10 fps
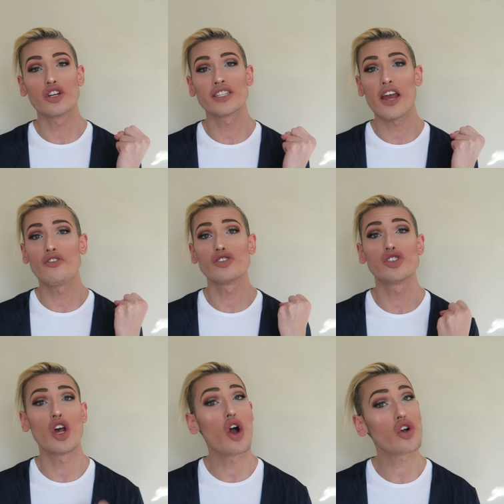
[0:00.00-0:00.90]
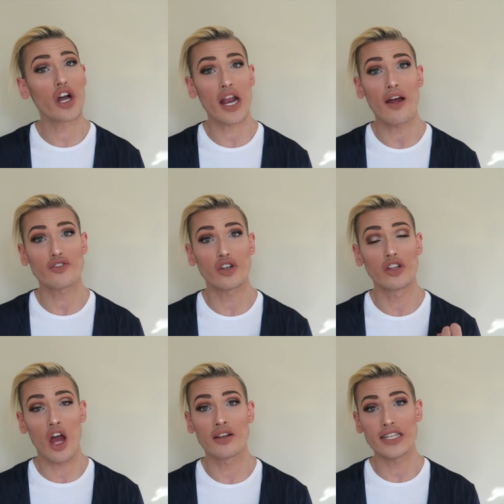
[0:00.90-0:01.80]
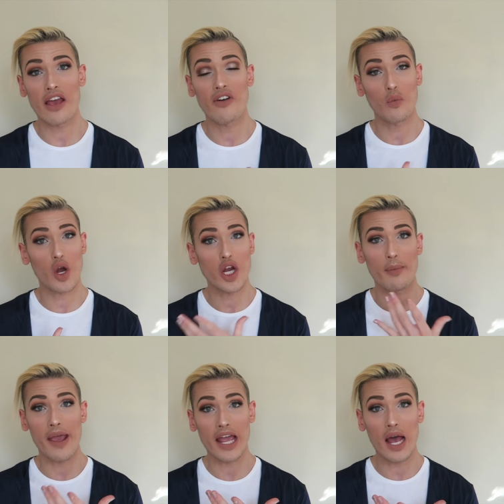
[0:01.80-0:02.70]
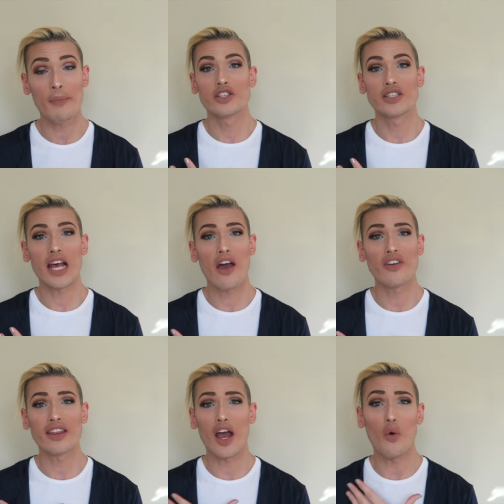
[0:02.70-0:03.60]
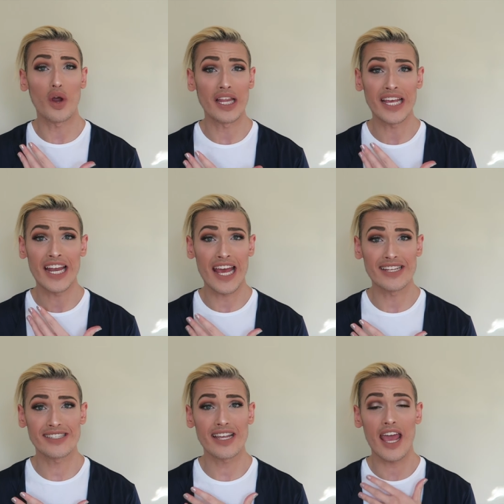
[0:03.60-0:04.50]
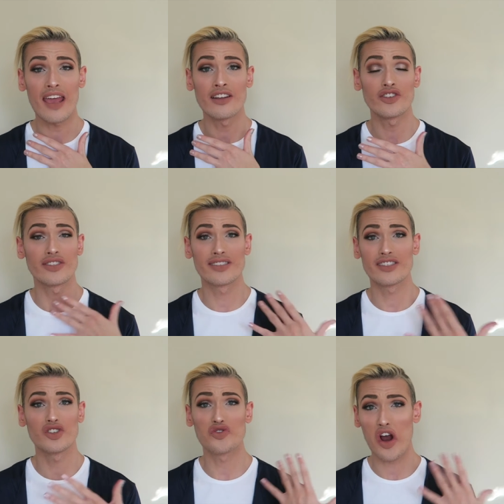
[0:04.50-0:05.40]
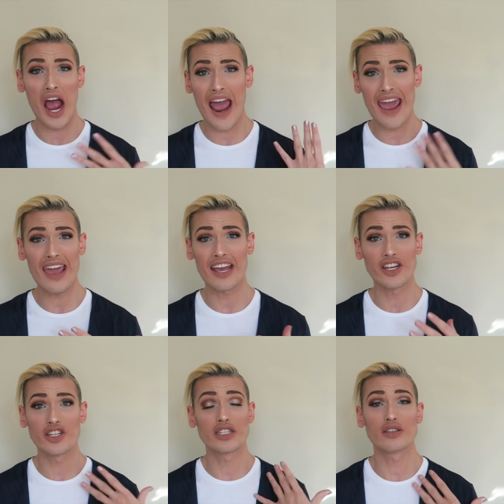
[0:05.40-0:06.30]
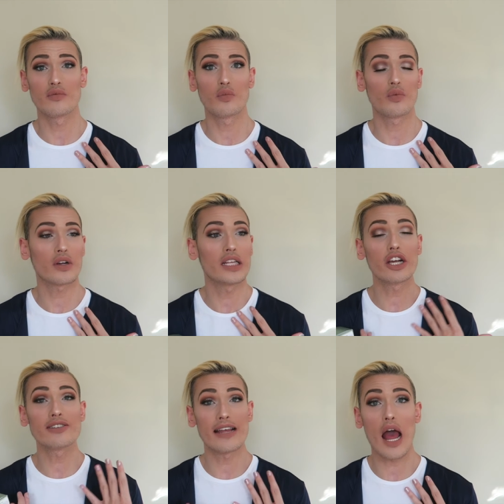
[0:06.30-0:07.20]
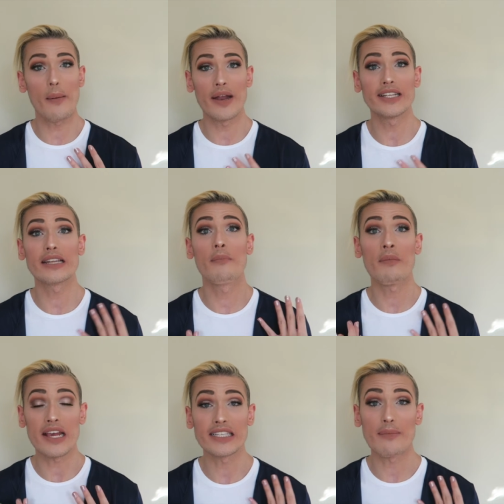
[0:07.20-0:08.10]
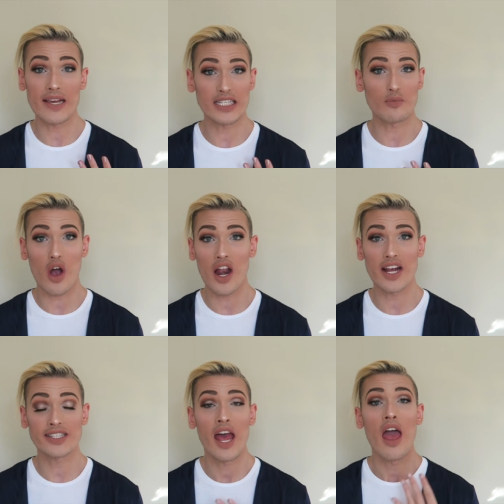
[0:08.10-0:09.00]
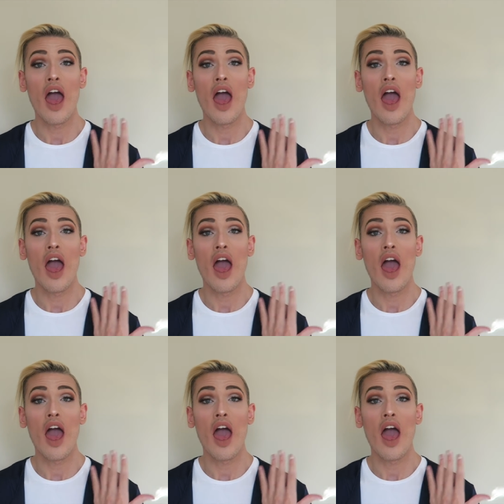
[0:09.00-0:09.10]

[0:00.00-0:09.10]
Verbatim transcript: Your skin feels so good after a long day of wearing your makeup. Just having that oiliness and just dry, it just clears it up and it's an amazing, amazing product.